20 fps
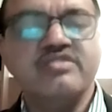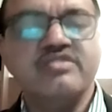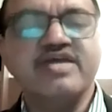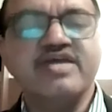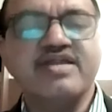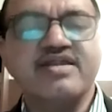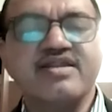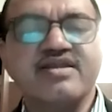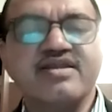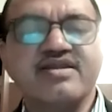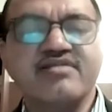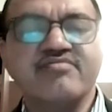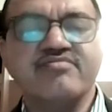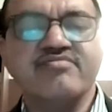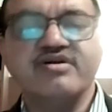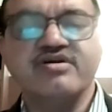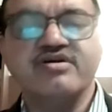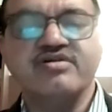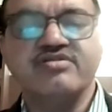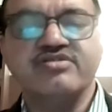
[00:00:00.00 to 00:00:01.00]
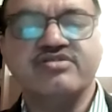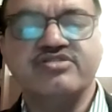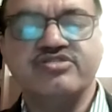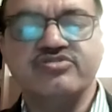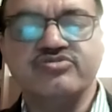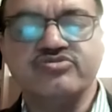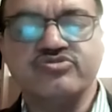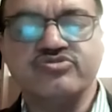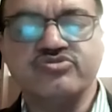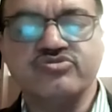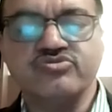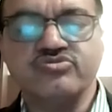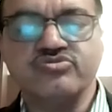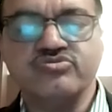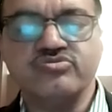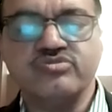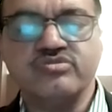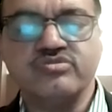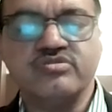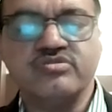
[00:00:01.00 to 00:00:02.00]
that will get uh, reduced. So
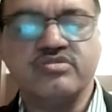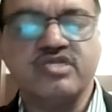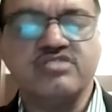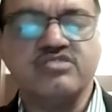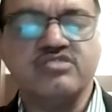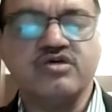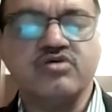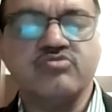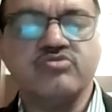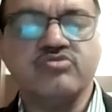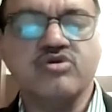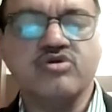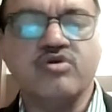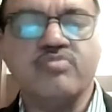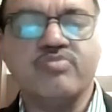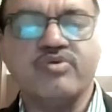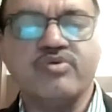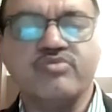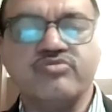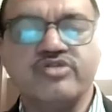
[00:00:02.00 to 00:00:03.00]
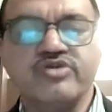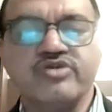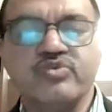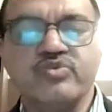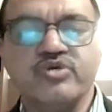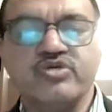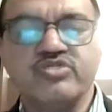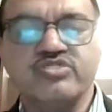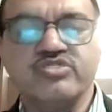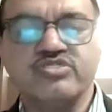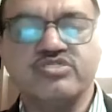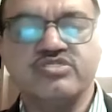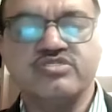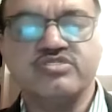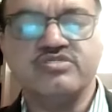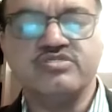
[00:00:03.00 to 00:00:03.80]
that's how the compounding works.